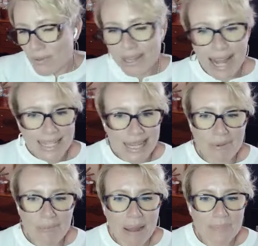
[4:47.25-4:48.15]
lots of them are
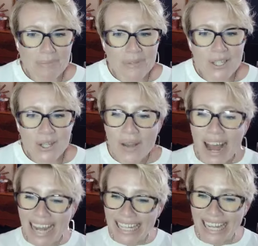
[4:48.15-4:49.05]
my peeps too.
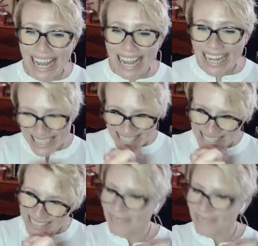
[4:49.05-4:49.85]
Hi, Kate.